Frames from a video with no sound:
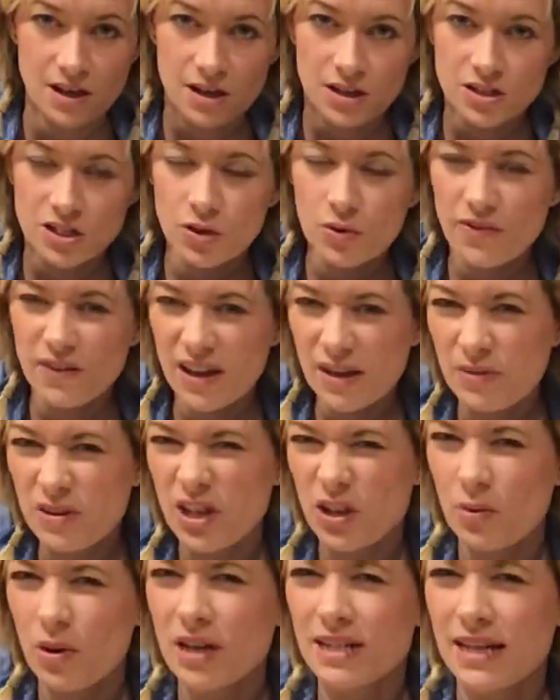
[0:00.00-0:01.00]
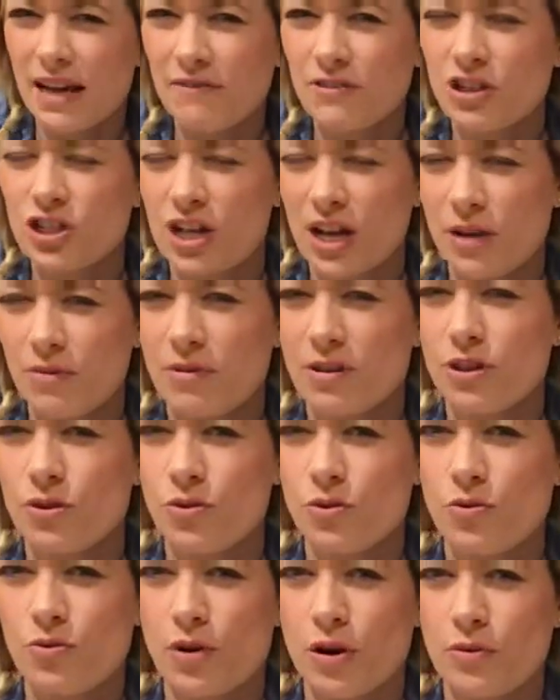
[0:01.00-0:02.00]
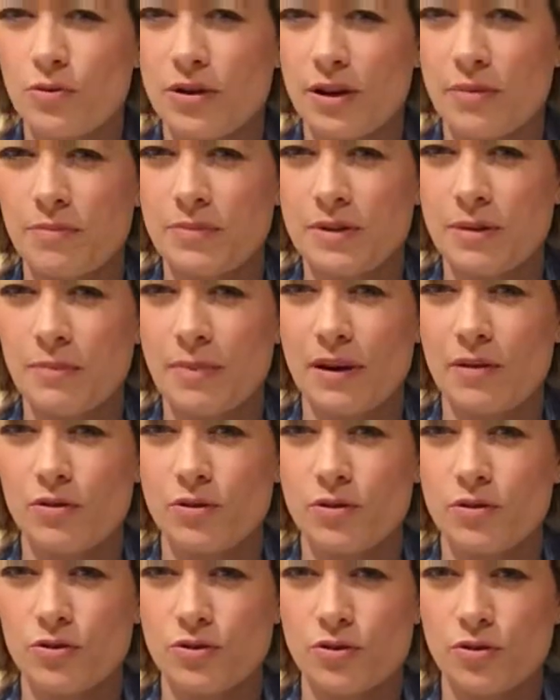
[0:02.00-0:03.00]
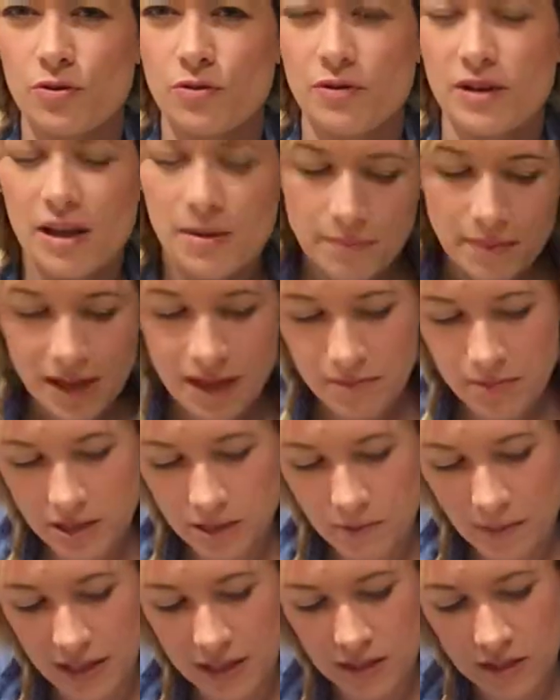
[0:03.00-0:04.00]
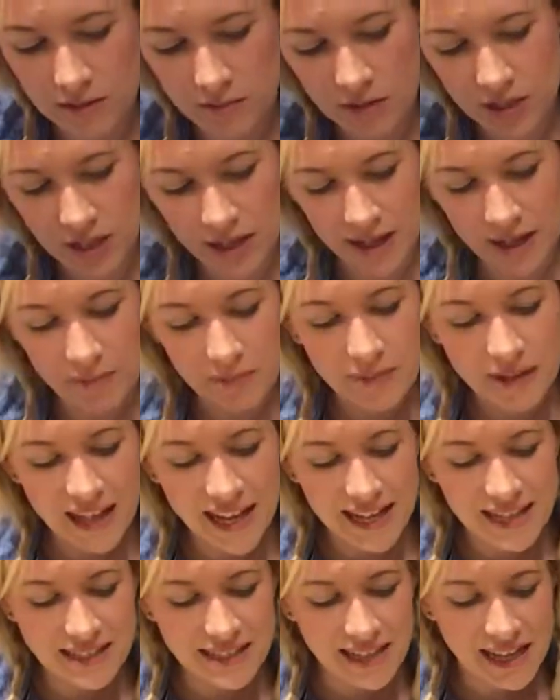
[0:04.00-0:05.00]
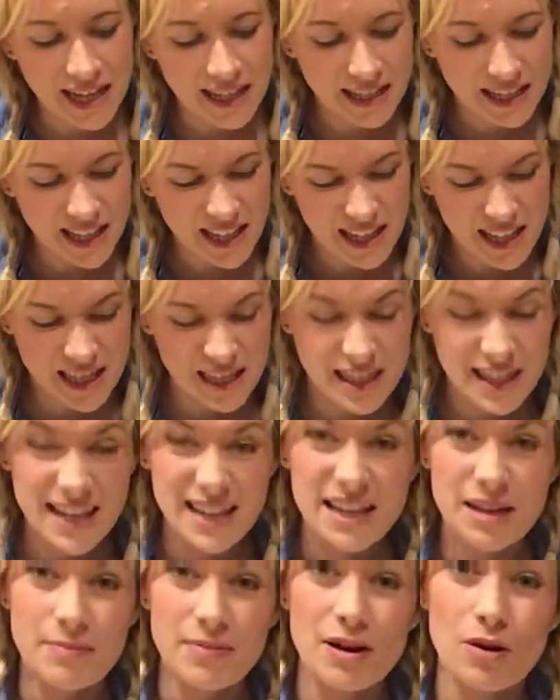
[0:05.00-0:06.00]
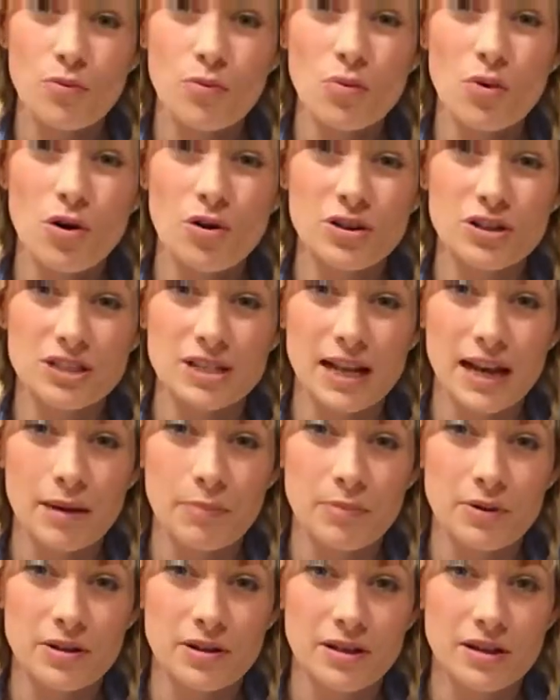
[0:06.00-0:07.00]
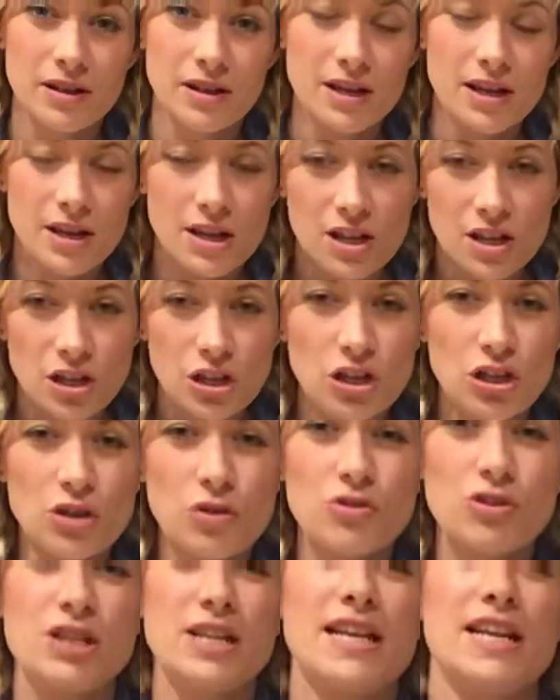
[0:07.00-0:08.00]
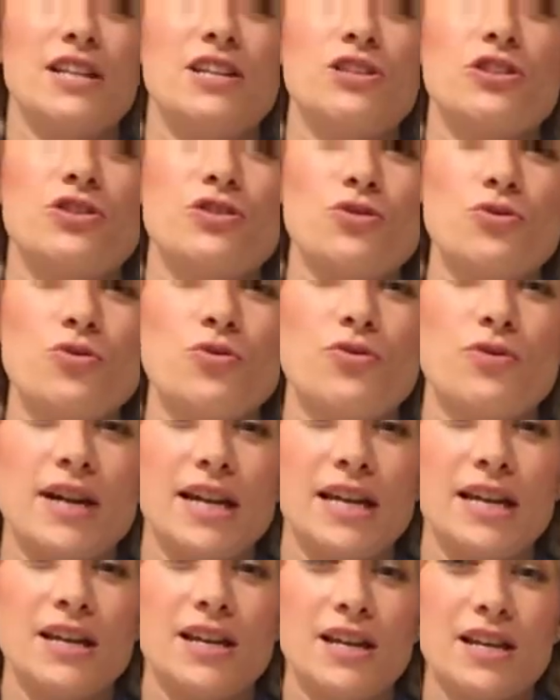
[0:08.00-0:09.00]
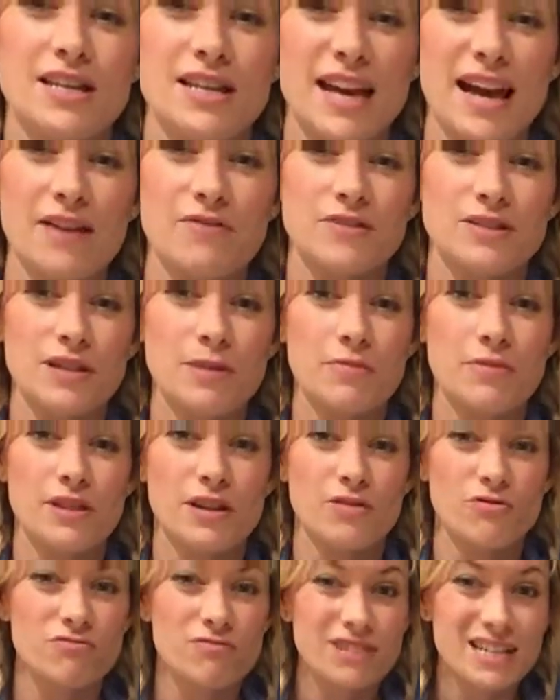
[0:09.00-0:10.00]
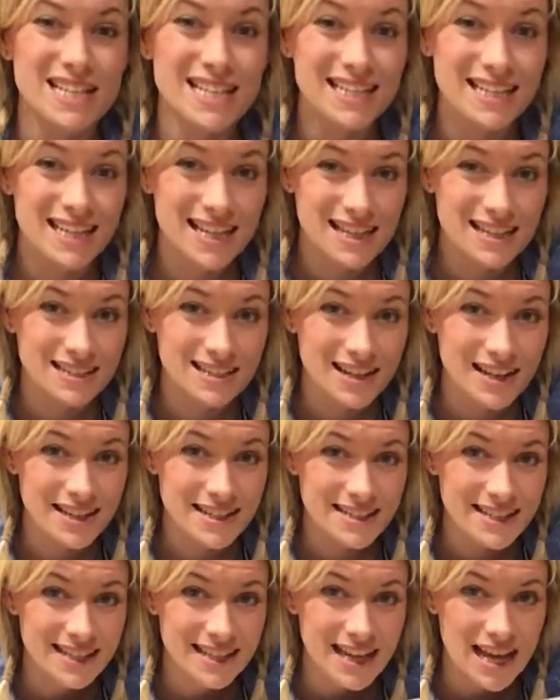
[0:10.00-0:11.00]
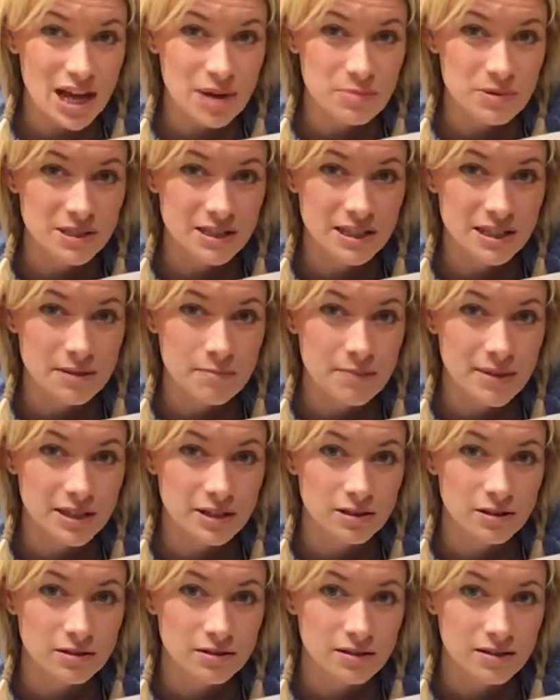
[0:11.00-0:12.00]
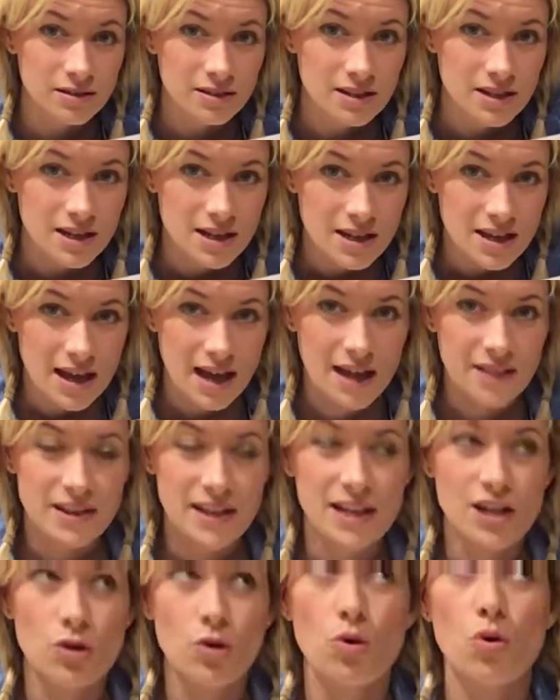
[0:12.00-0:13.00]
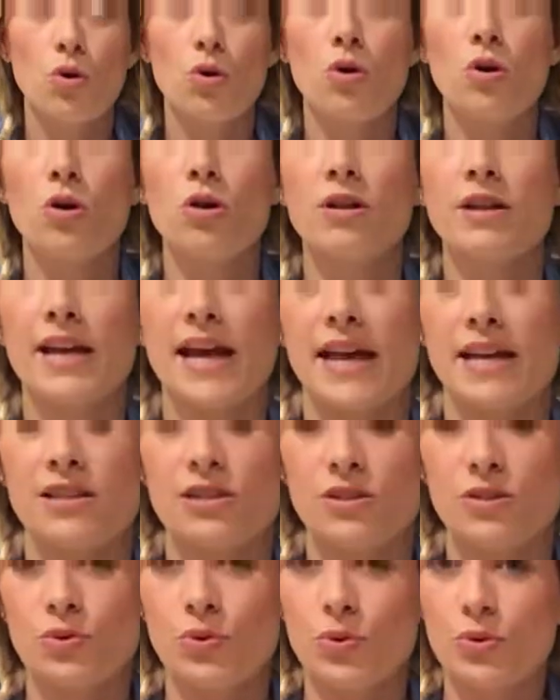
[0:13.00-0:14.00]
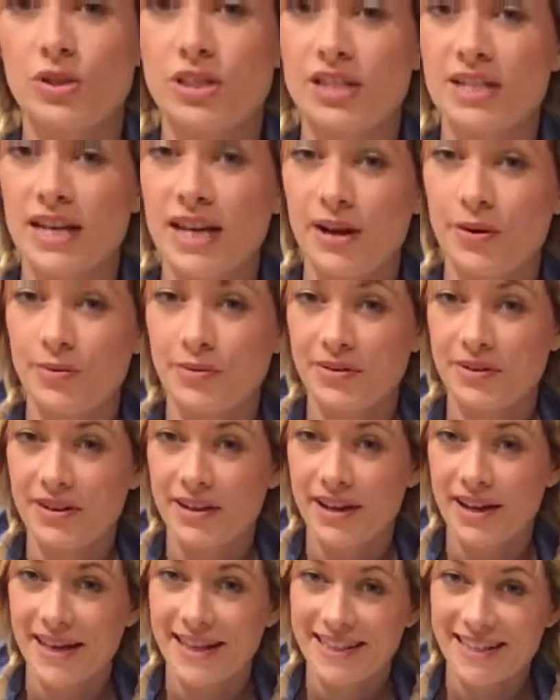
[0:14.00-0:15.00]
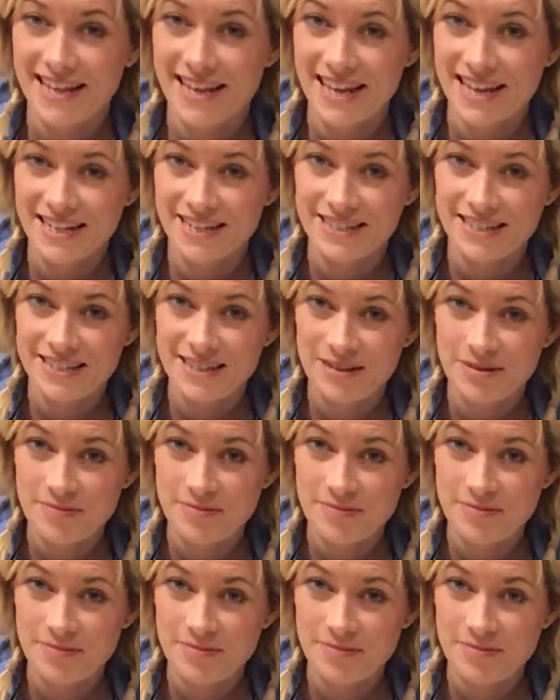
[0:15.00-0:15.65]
So if I were you, I'd have a chat with your grown-ups about your story and maybe spend some time playing together and think about what could happen. Usually in a story, you have something really exciting that happens in the middle, and then it all gets sorted out at the end.